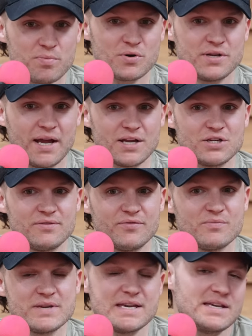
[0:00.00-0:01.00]
protection
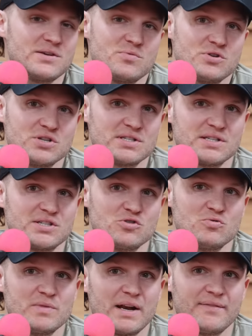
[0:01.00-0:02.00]
from heat. You would just
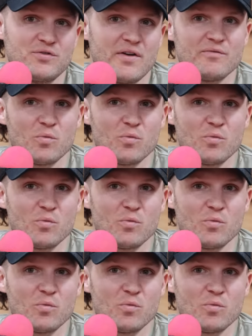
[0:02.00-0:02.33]
assume that if you have